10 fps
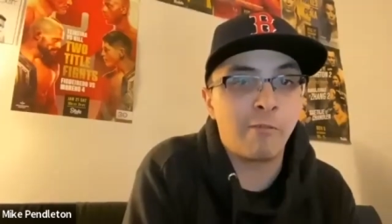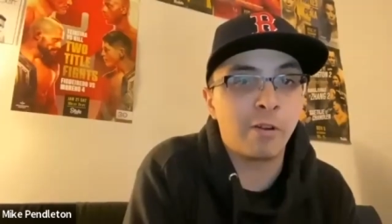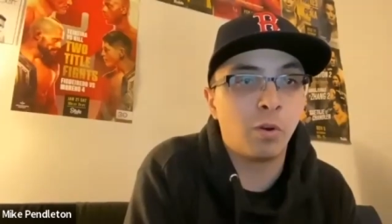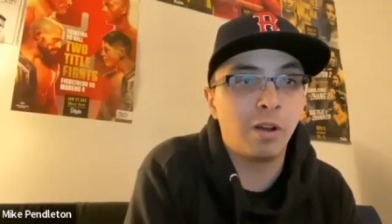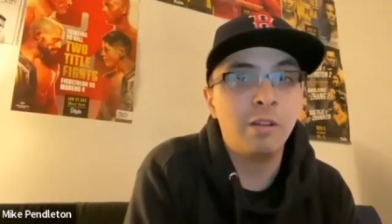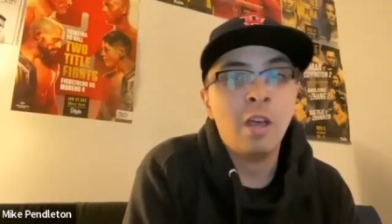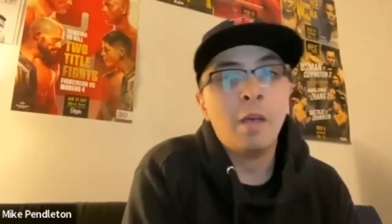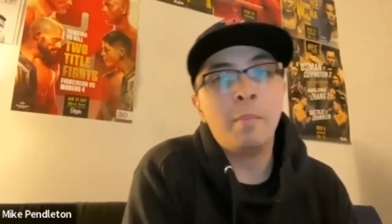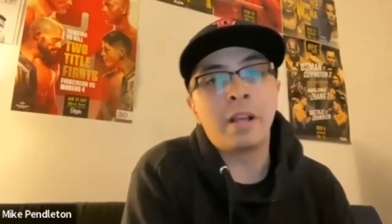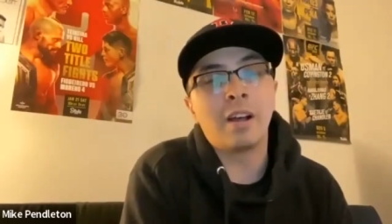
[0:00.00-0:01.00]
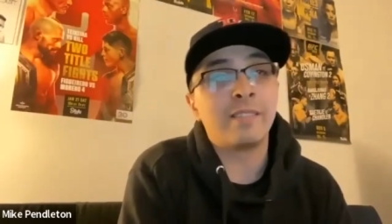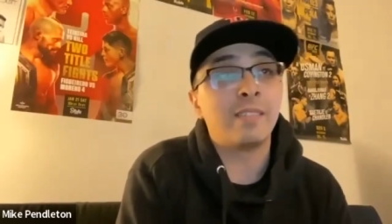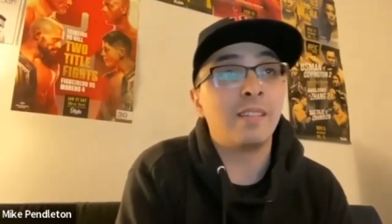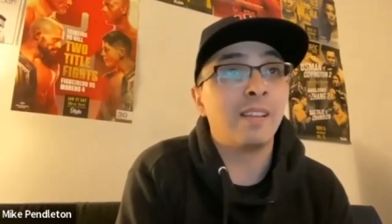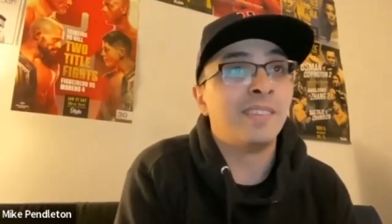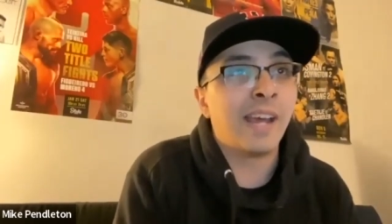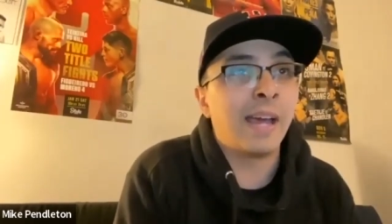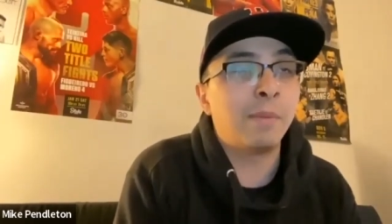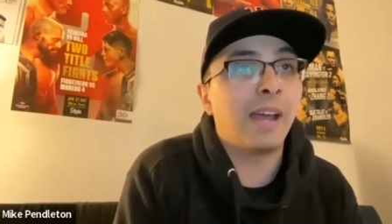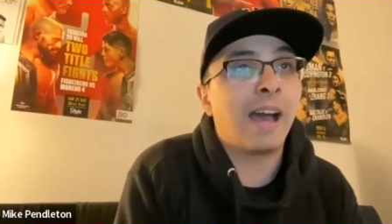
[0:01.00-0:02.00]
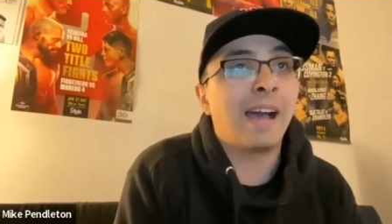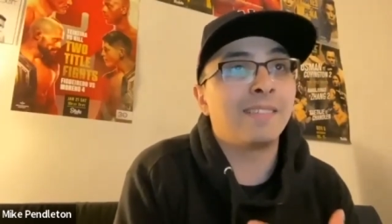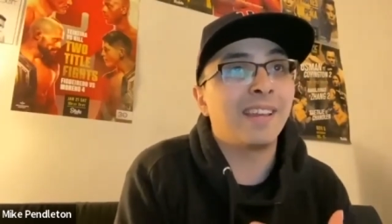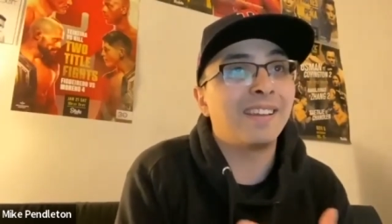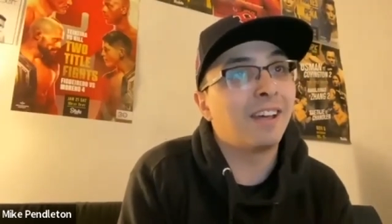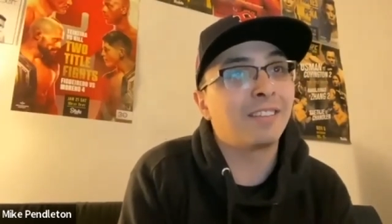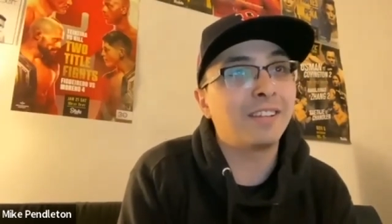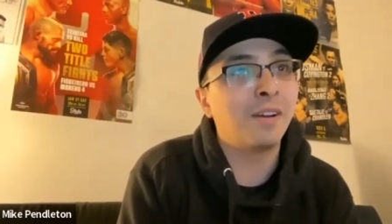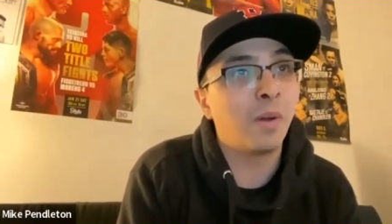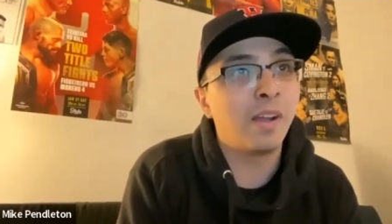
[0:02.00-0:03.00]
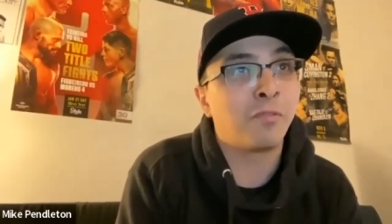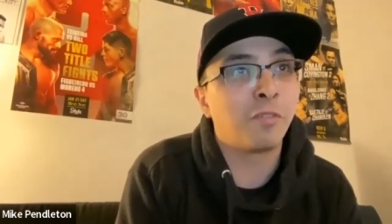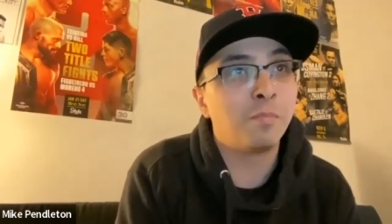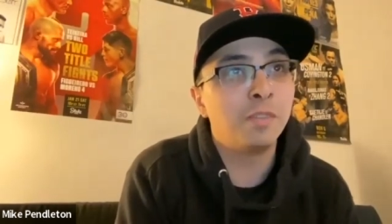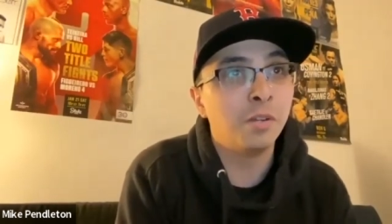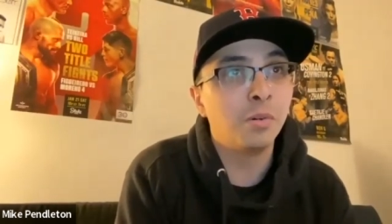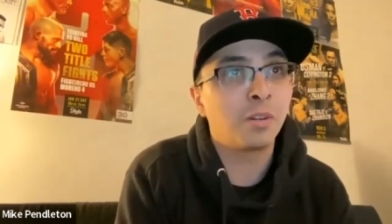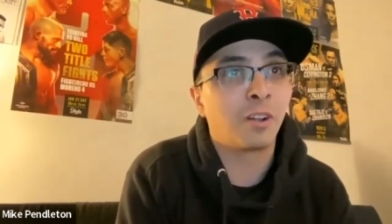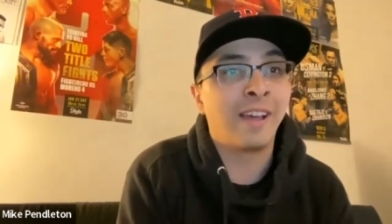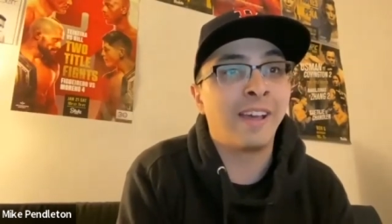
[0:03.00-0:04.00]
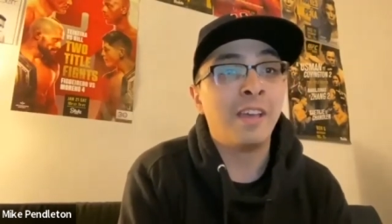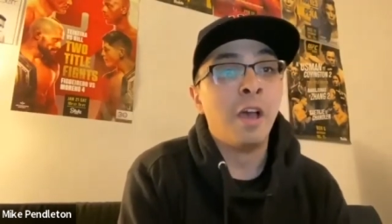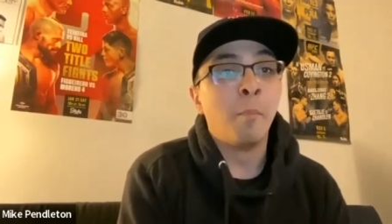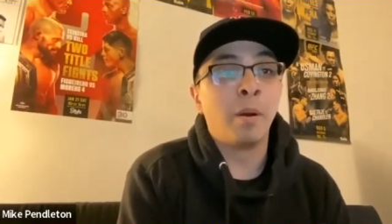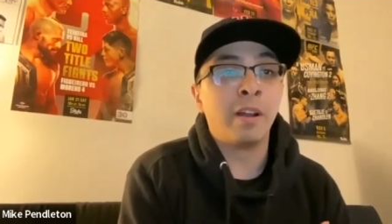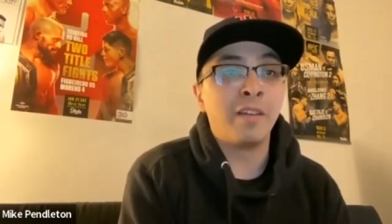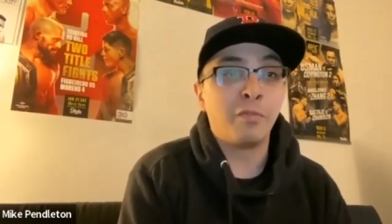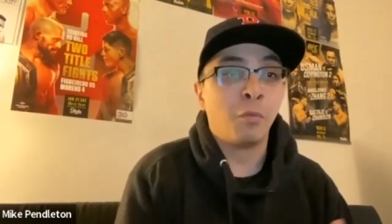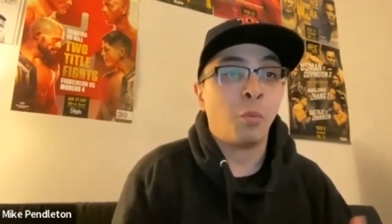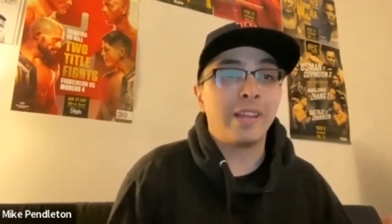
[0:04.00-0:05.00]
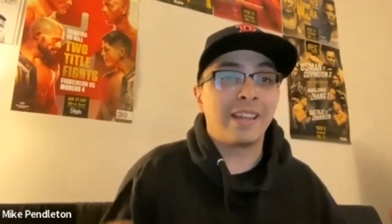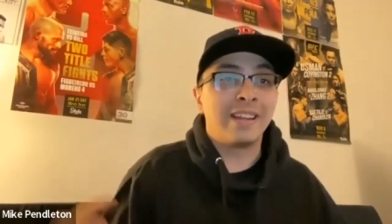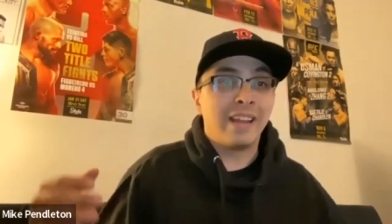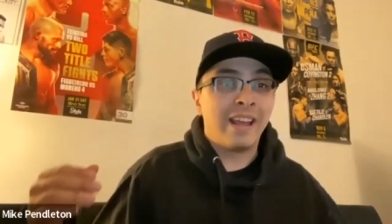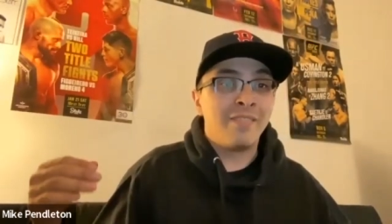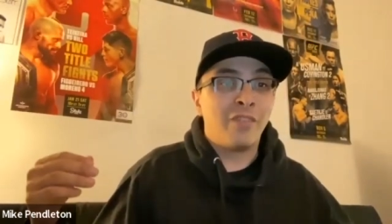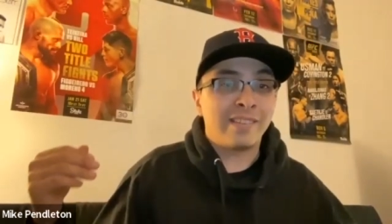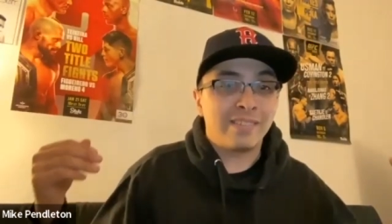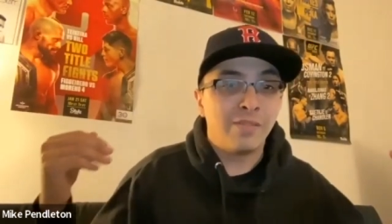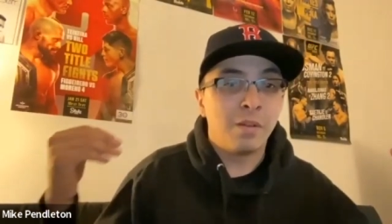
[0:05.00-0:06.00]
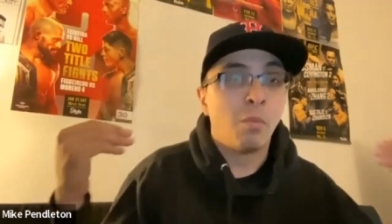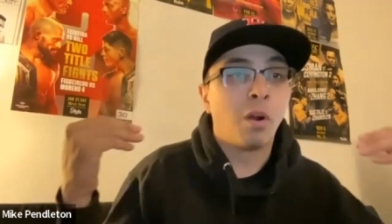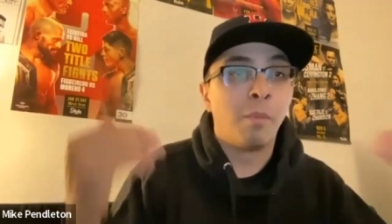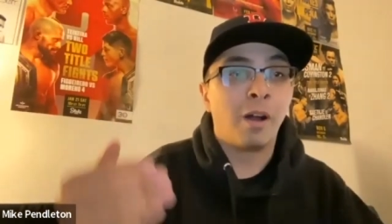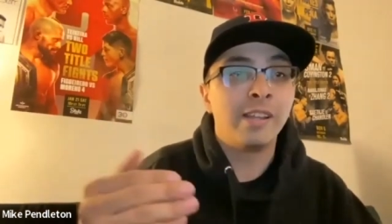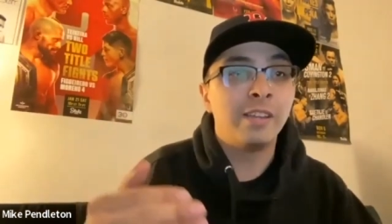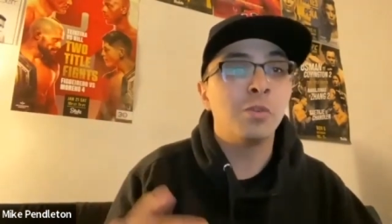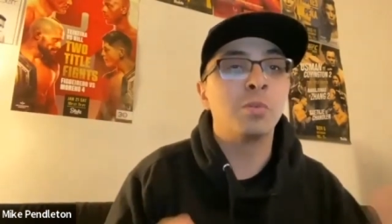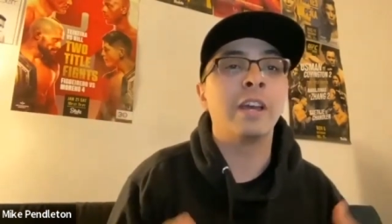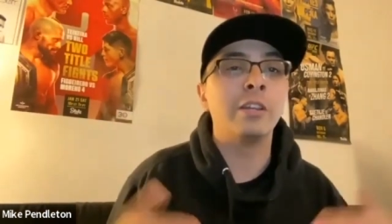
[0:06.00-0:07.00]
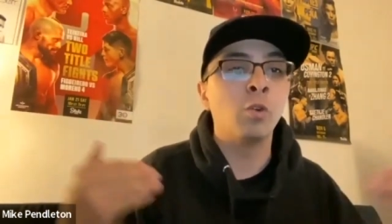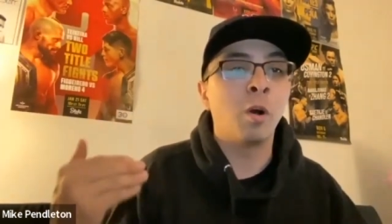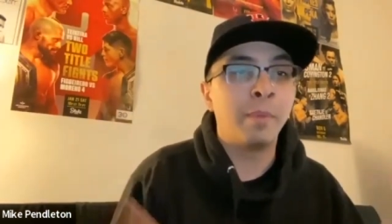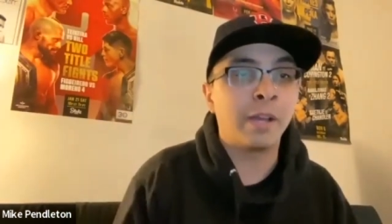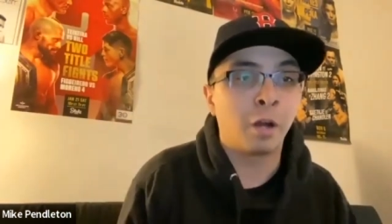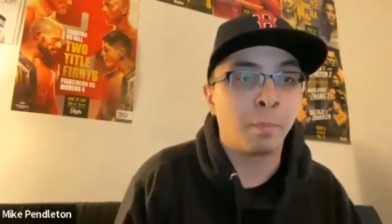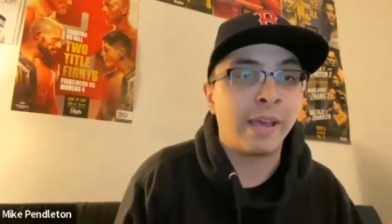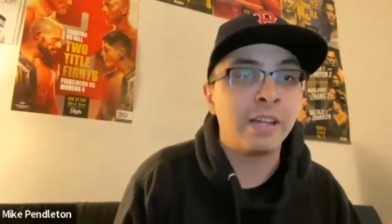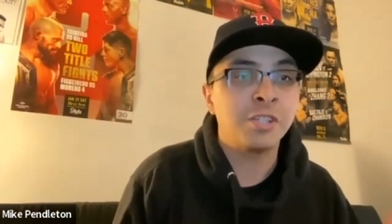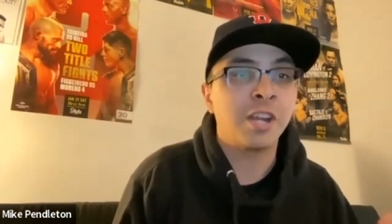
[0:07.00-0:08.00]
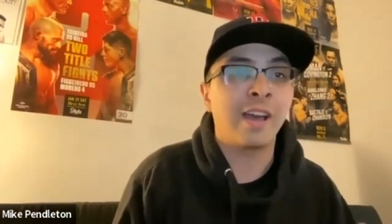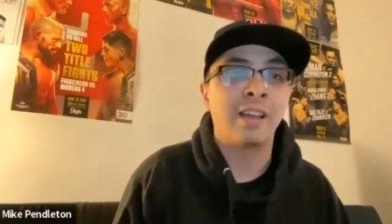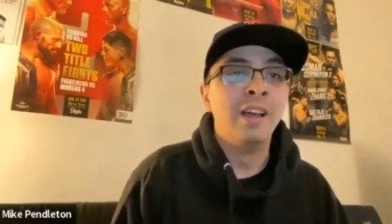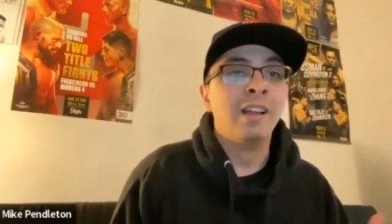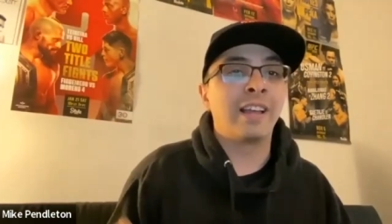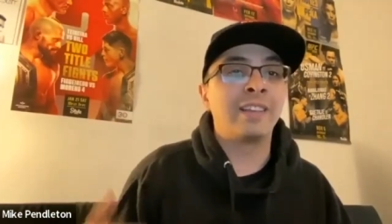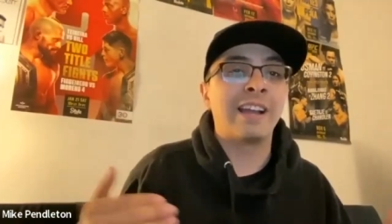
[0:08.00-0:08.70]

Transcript: everyone, because damn it, I take nothing away from you, Clay. But if we can invest even more money in you, get you a bigger paycheck, like